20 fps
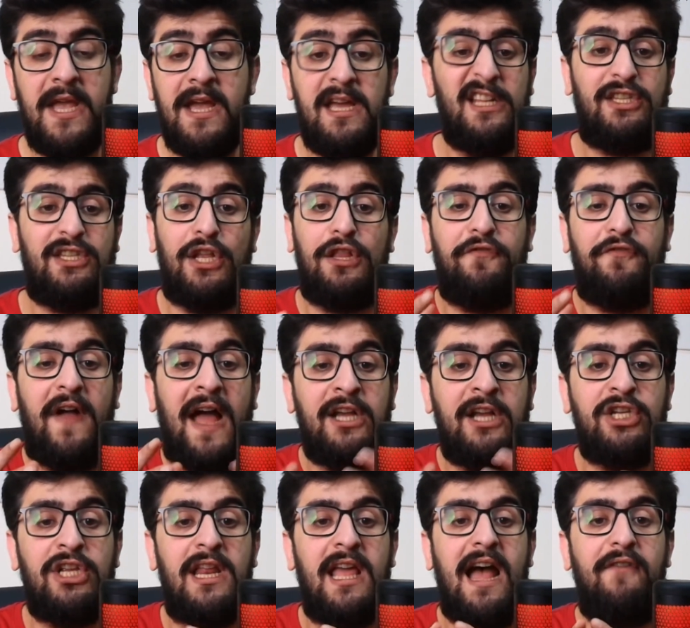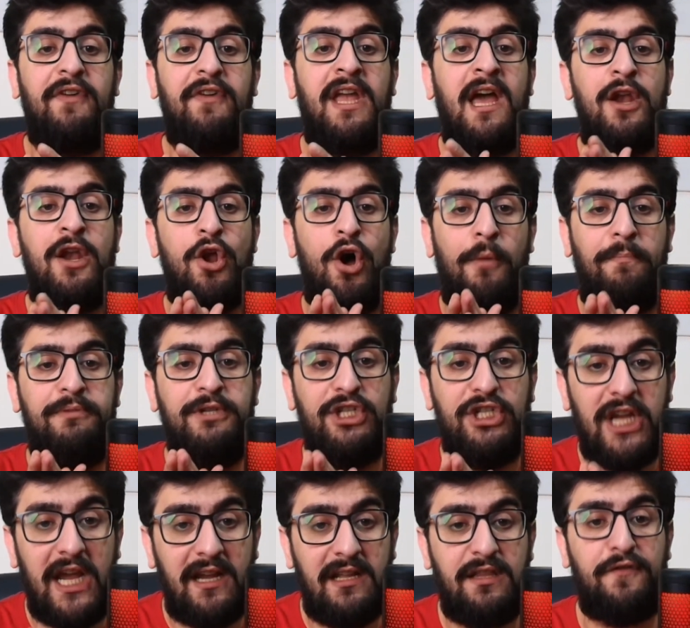Instead of actually having an
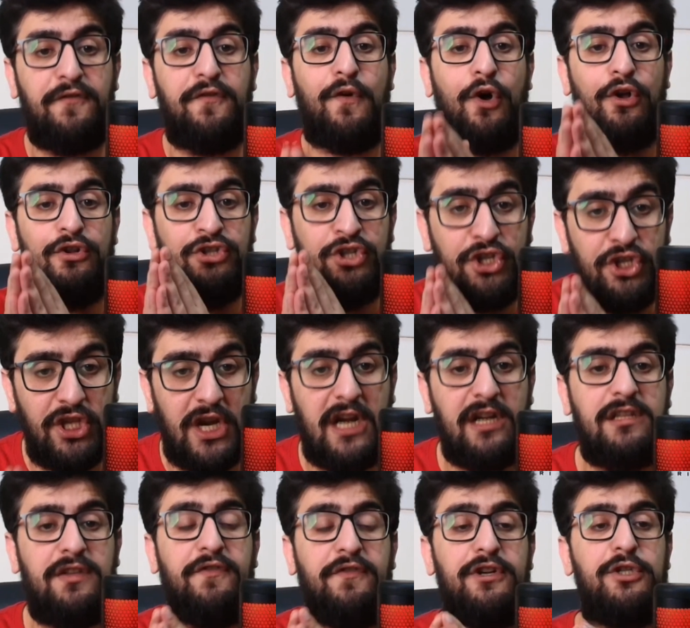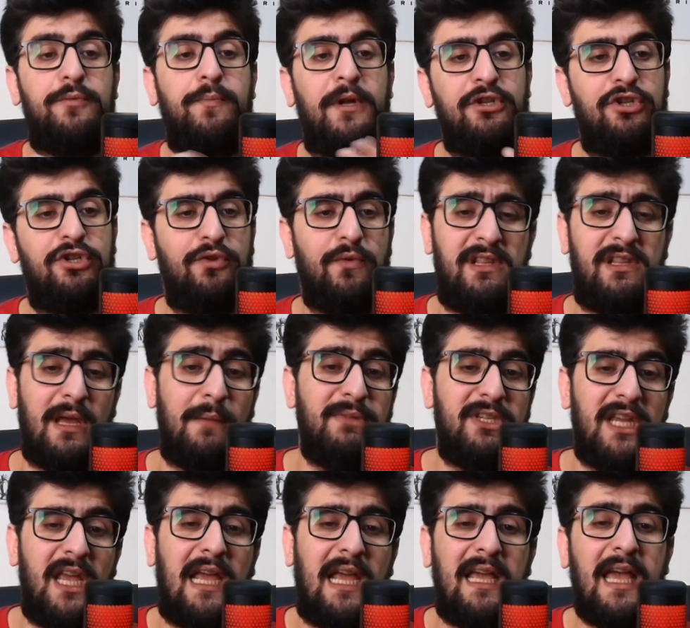objective, constructive response to what I'm
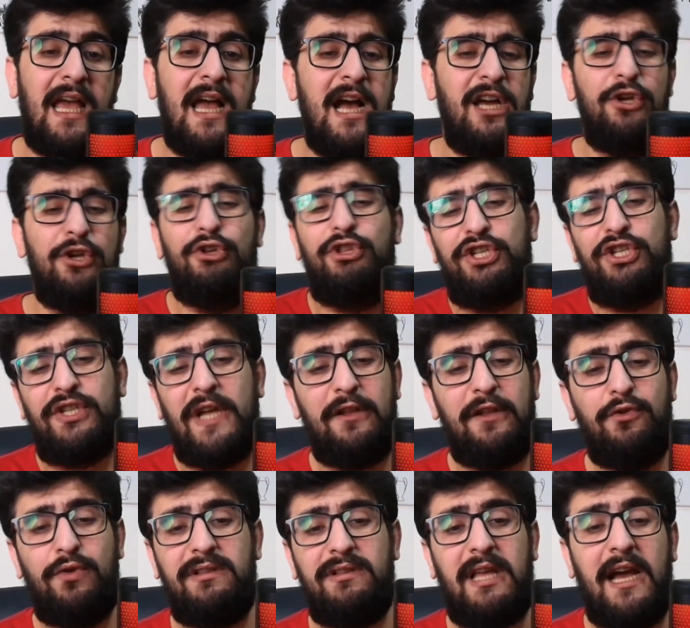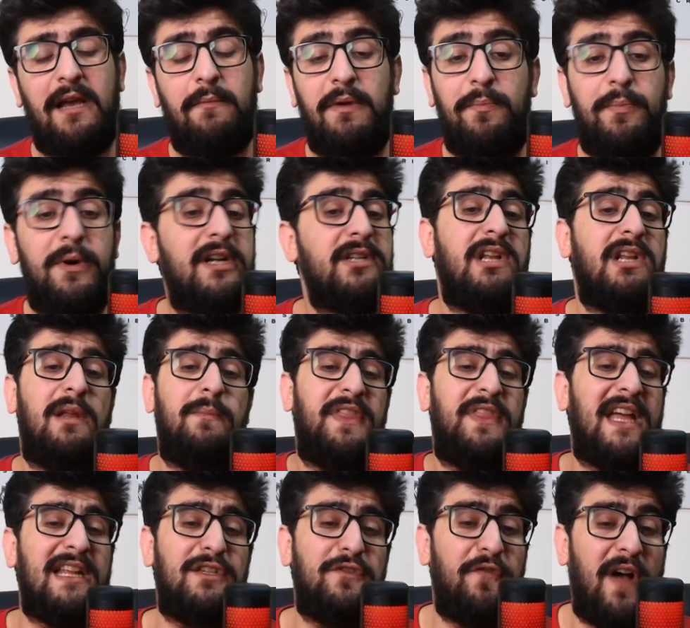saying, you decide to attack me personally. But
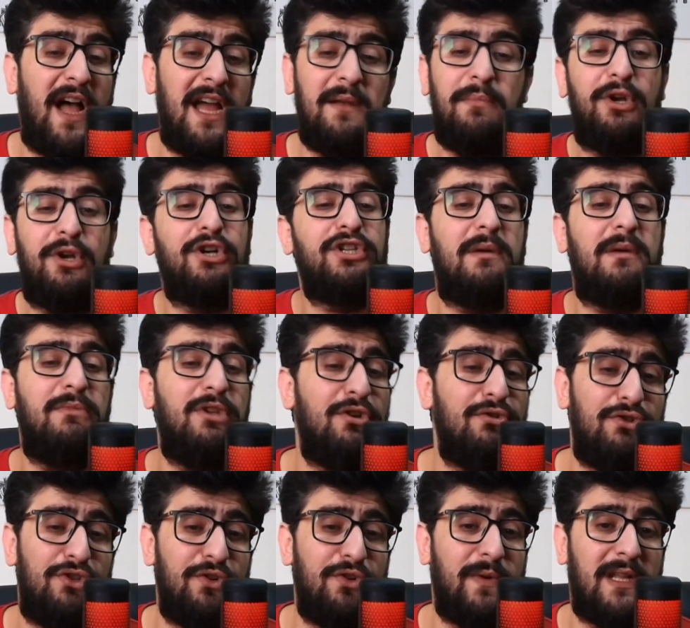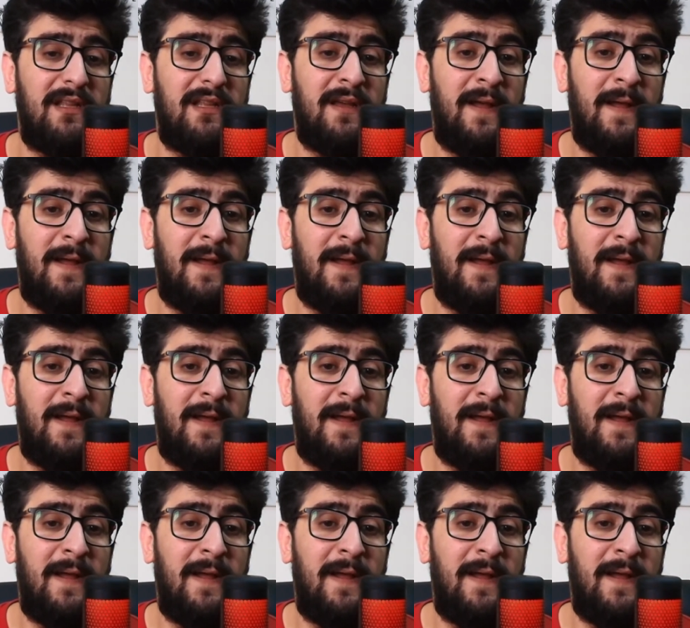that's fine because I'm used to it.